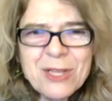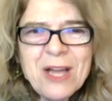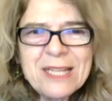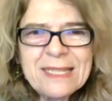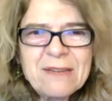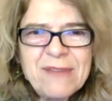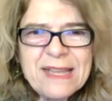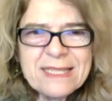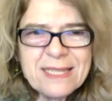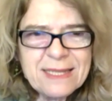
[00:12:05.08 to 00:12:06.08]
to go out and
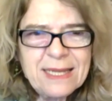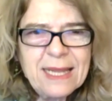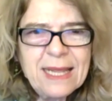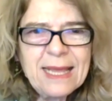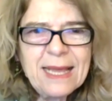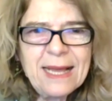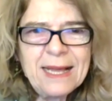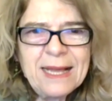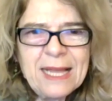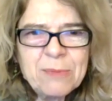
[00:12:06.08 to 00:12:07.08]
invest.
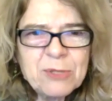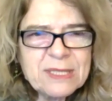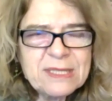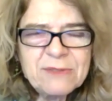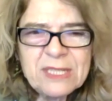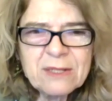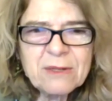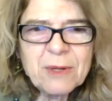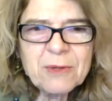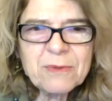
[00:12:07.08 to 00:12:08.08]
And productivity and
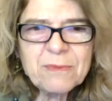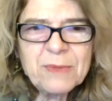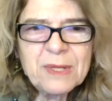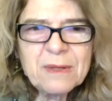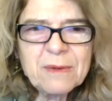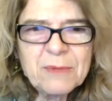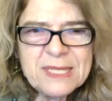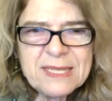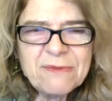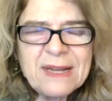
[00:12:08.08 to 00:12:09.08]
growth will
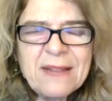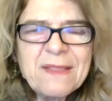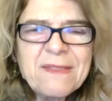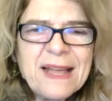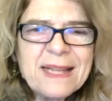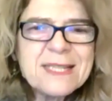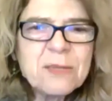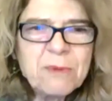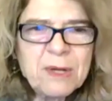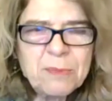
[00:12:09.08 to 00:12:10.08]
suffer. And I think that's
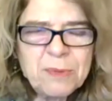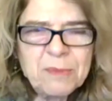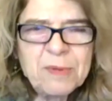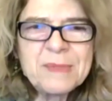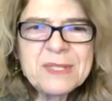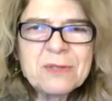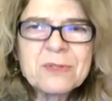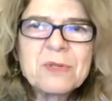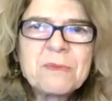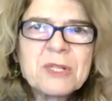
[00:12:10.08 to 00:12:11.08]
the real problem. It's not
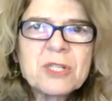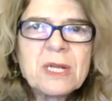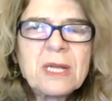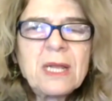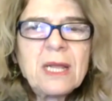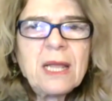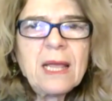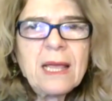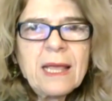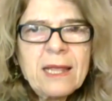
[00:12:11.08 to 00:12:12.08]
so much,
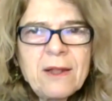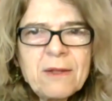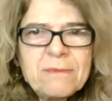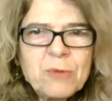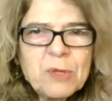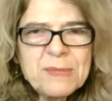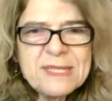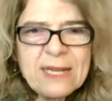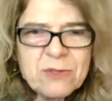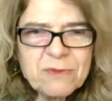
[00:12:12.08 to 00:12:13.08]
what
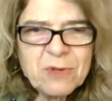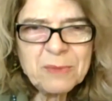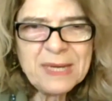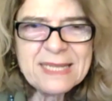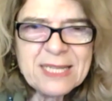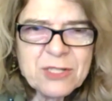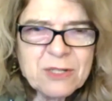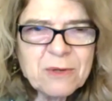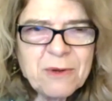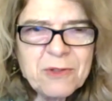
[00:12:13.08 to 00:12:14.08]
percentage of
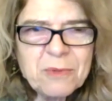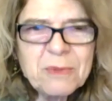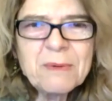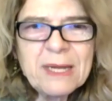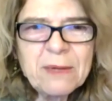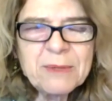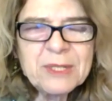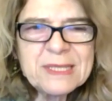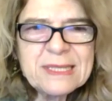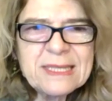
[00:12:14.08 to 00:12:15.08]
globalization growth do we really
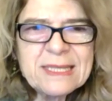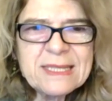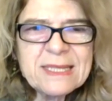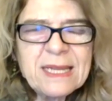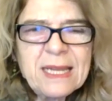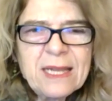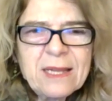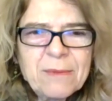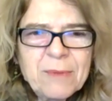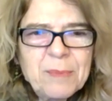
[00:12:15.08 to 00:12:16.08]
want? It is,
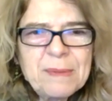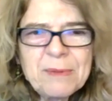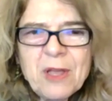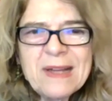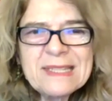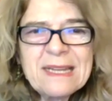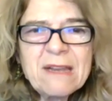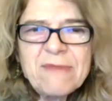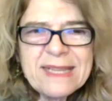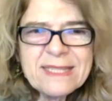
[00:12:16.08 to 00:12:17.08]
will people go out and
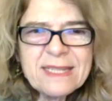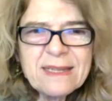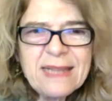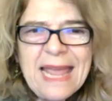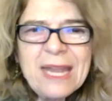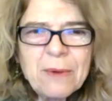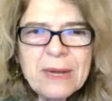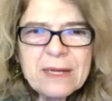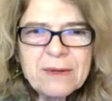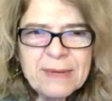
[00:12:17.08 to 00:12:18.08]
invest
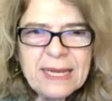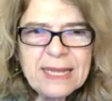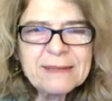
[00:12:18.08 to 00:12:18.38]
anywhere, really?